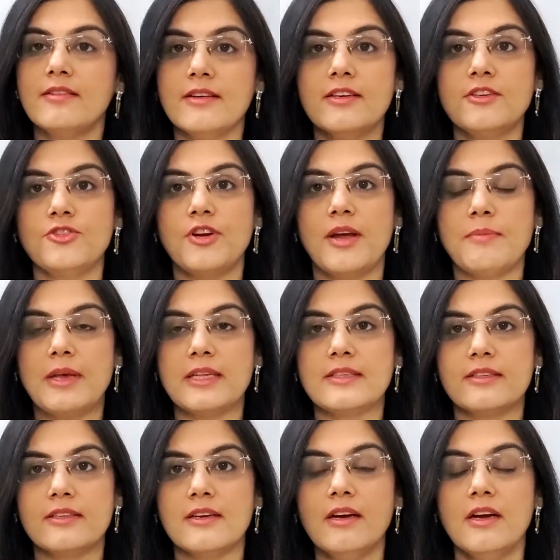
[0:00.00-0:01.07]
3rd
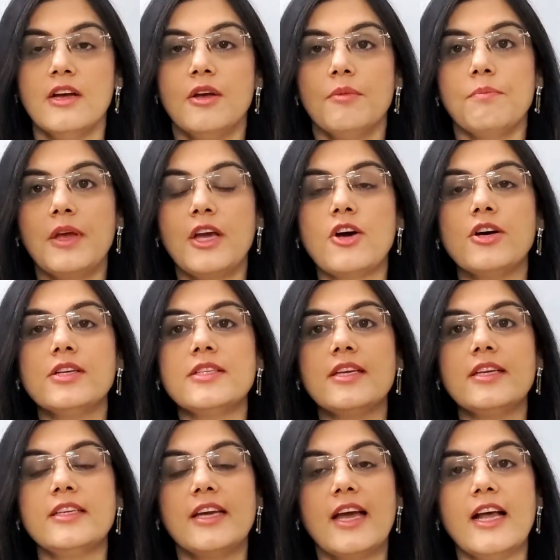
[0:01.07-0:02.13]
trimester, because
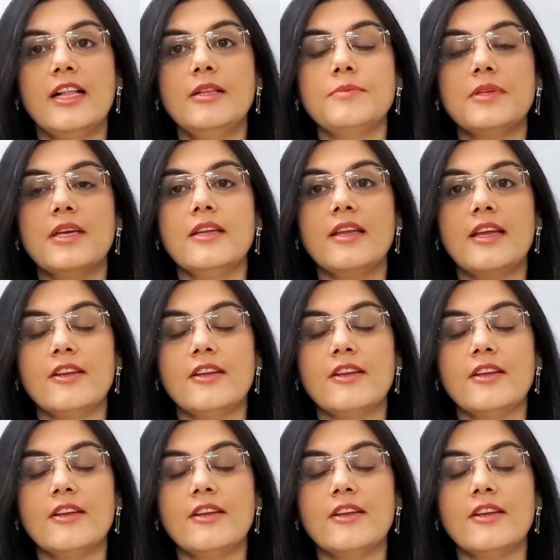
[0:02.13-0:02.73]
it helps in